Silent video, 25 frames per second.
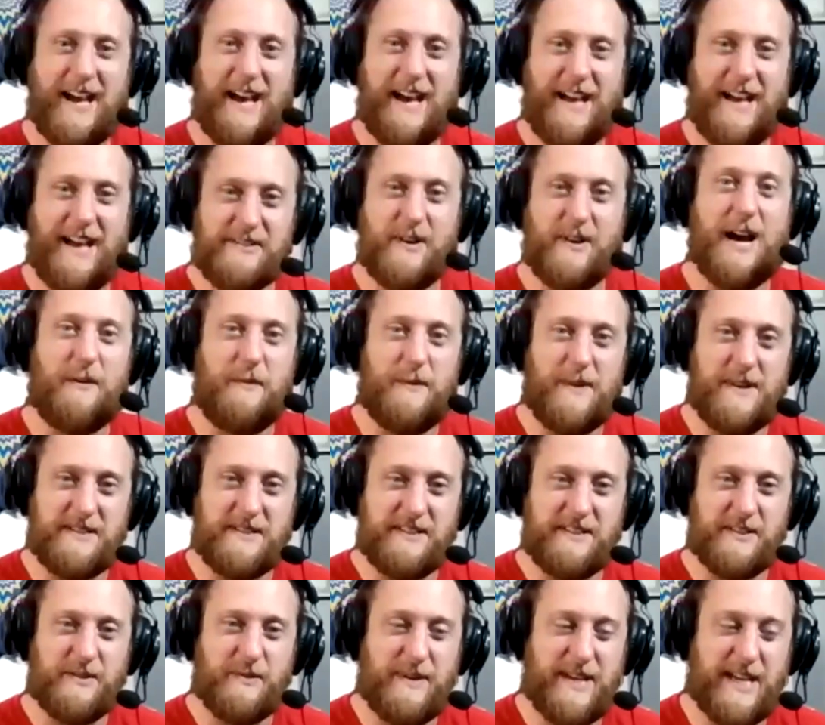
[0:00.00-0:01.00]
Uh, so how
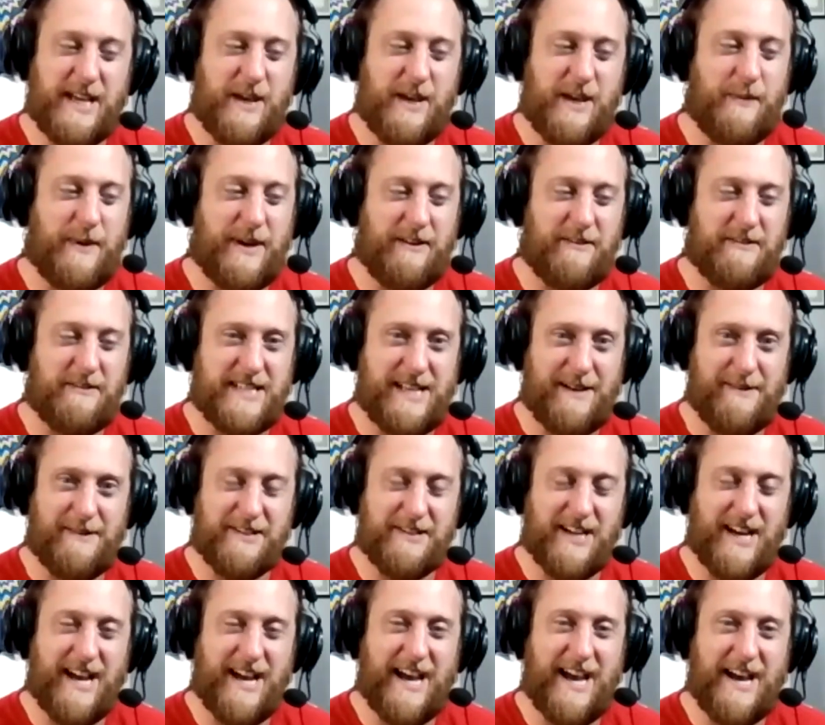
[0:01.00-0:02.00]
was the Twinkie Wiener
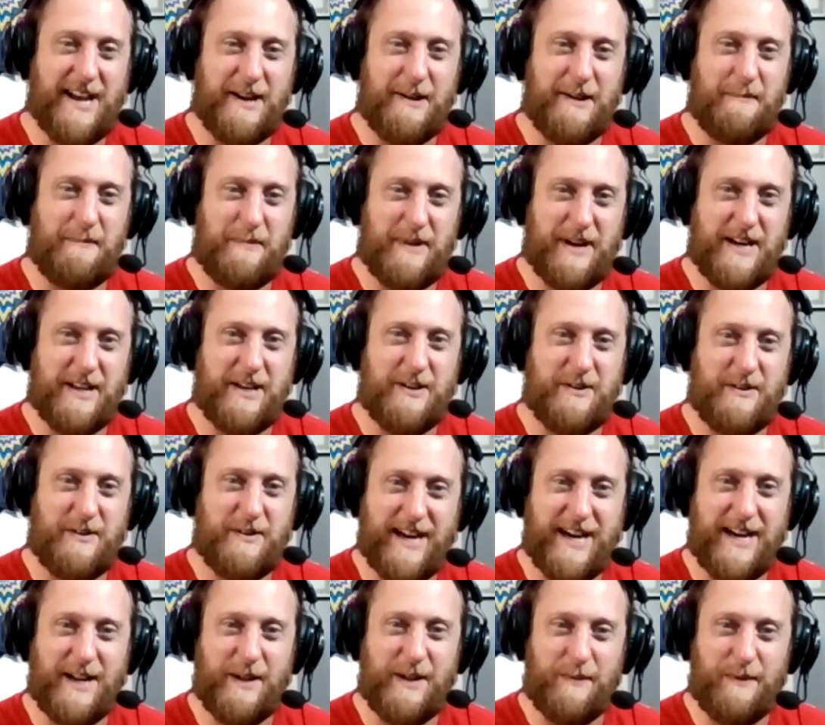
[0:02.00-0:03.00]
sandwich? I had a buddy who
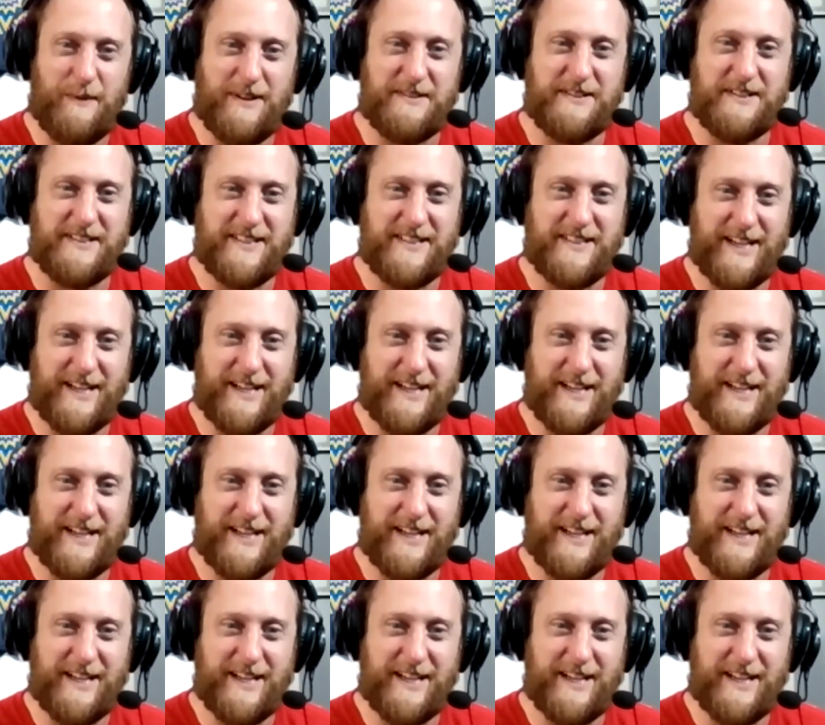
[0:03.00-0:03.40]
ate it once.